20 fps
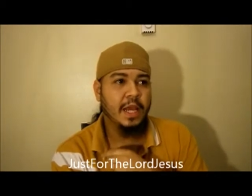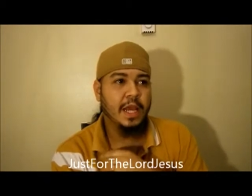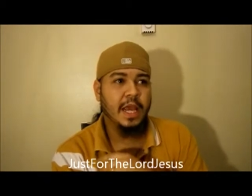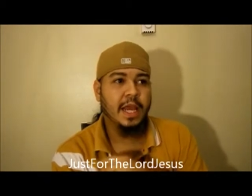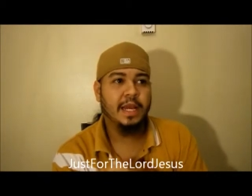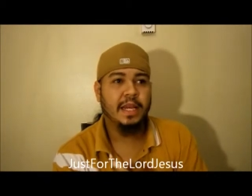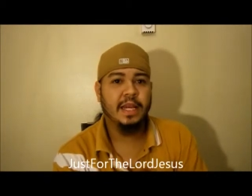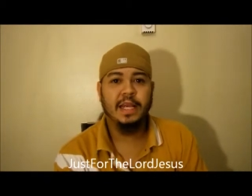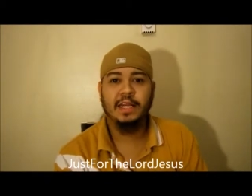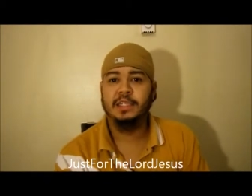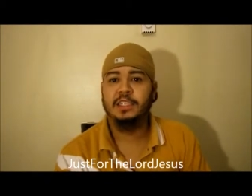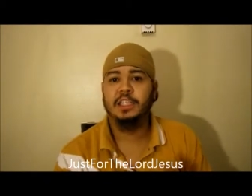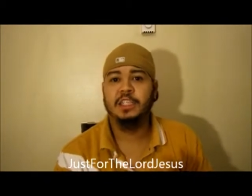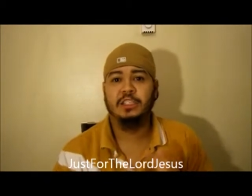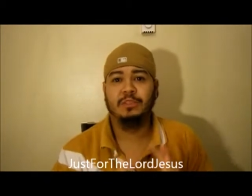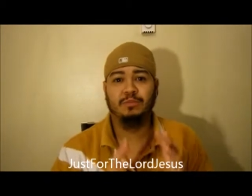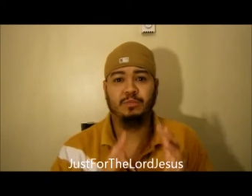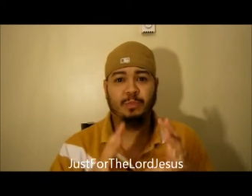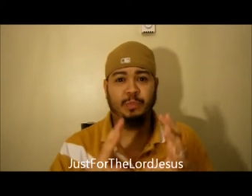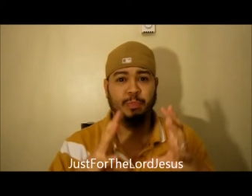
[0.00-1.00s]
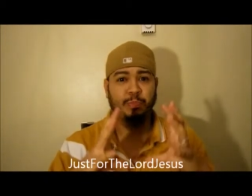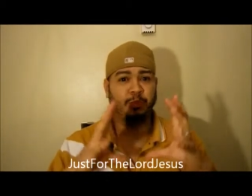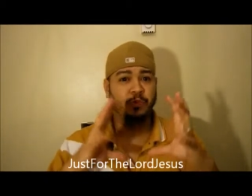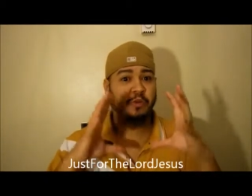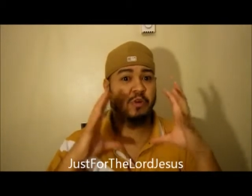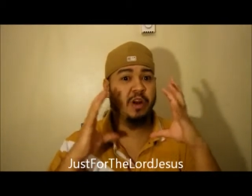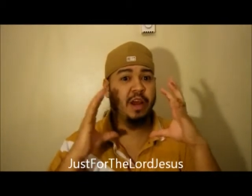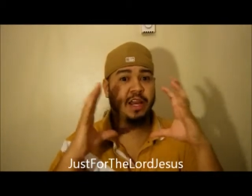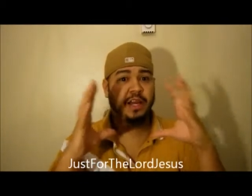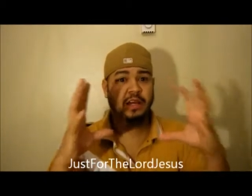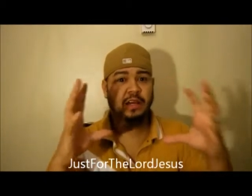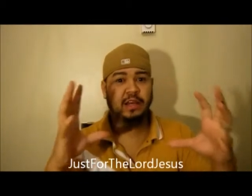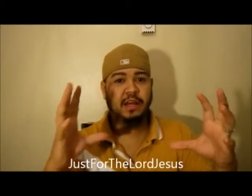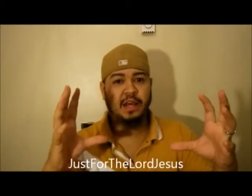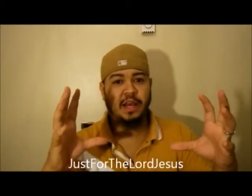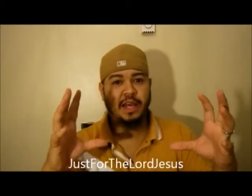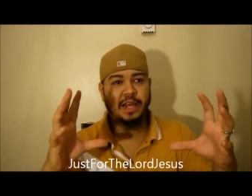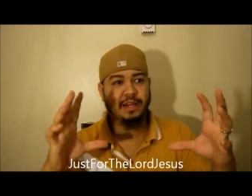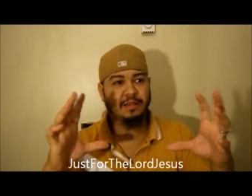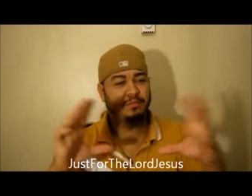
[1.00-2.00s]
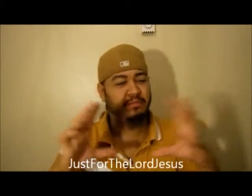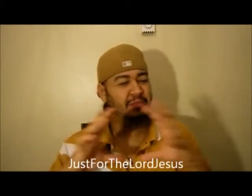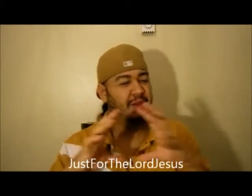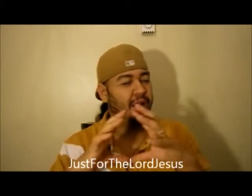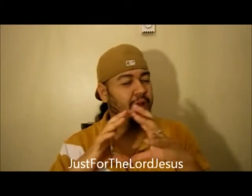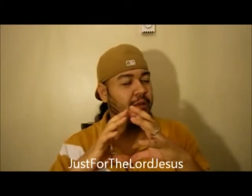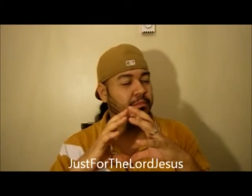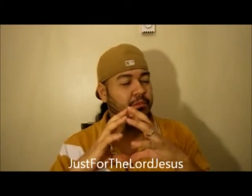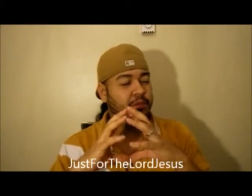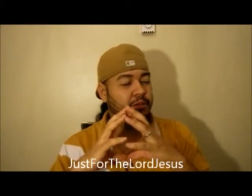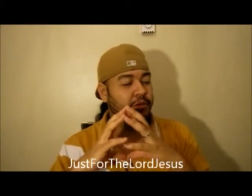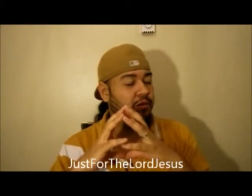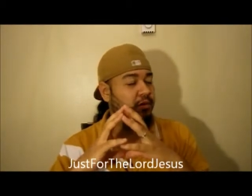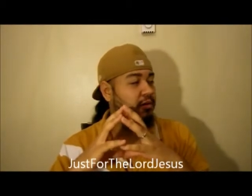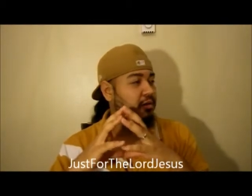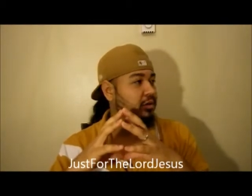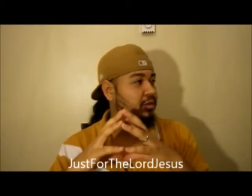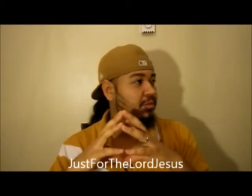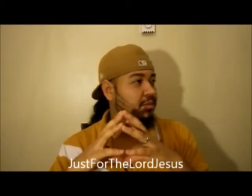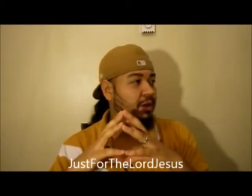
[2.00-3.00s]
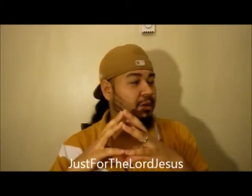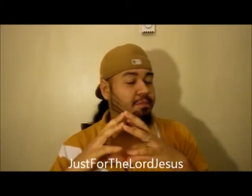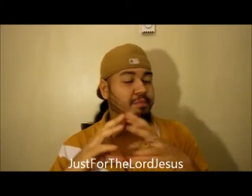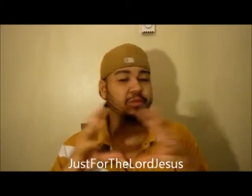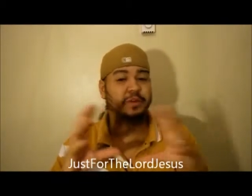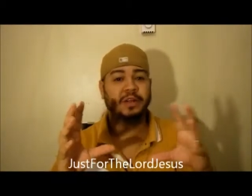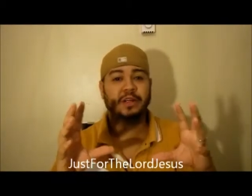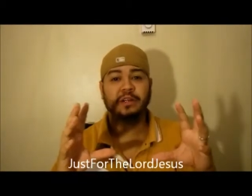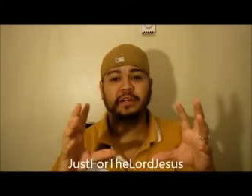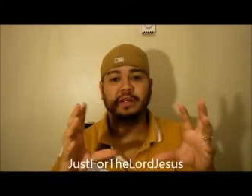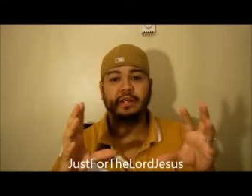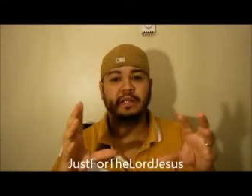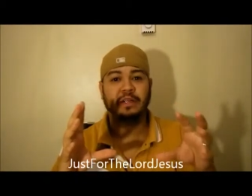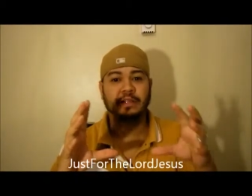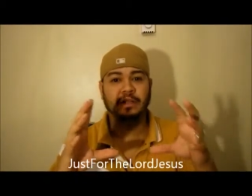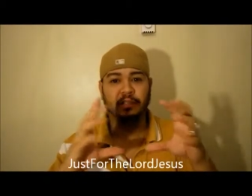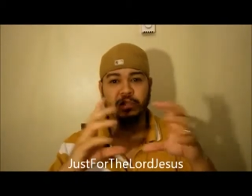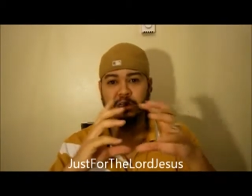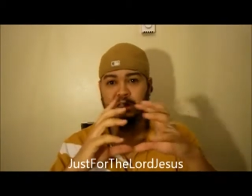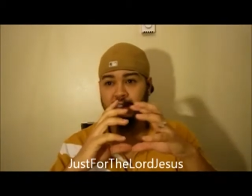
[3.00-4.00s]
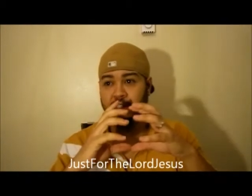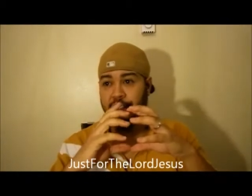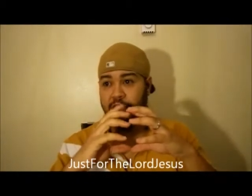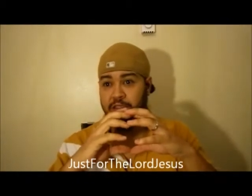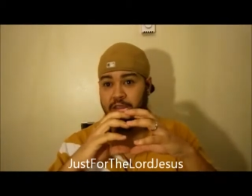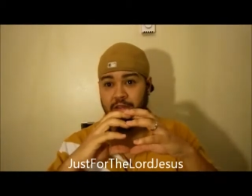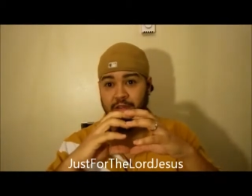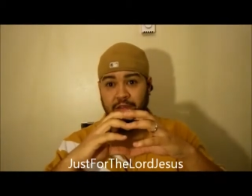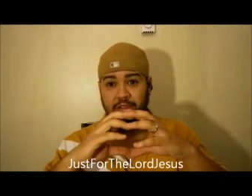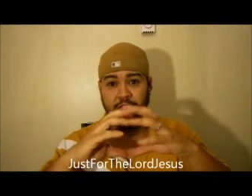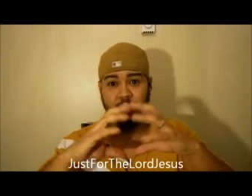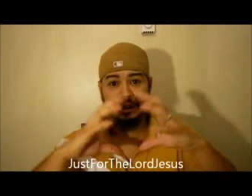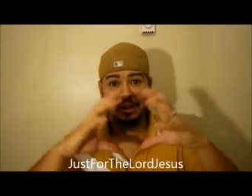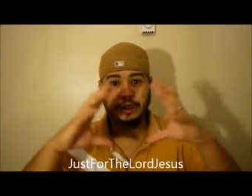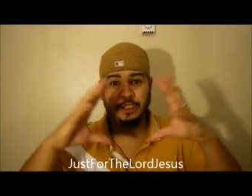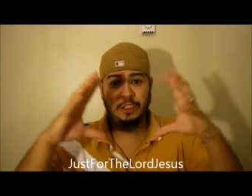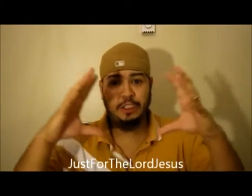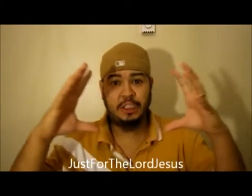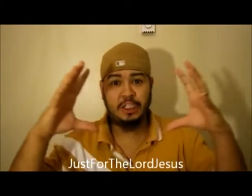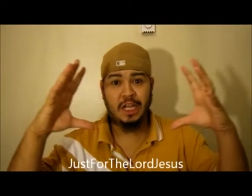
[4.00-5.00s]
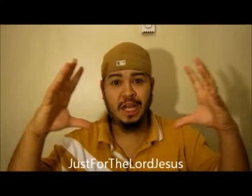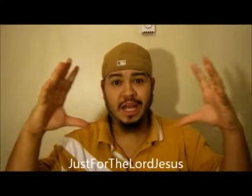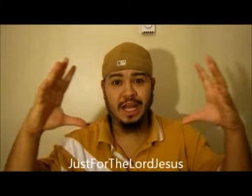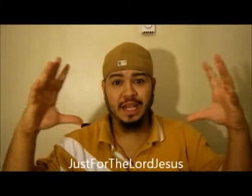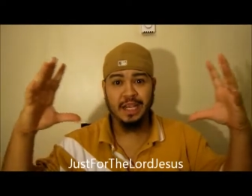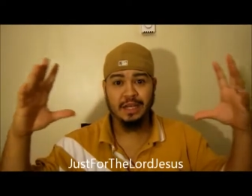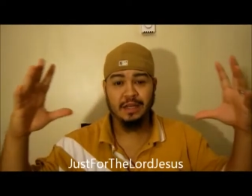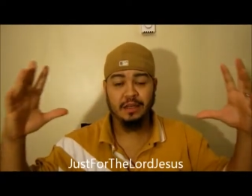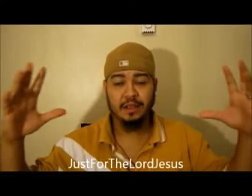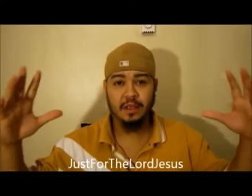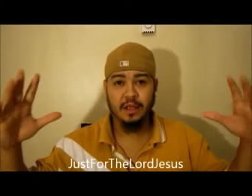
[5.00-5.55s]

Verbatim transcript: And then just bright light. I'm talking about brighter than the sun, just shined.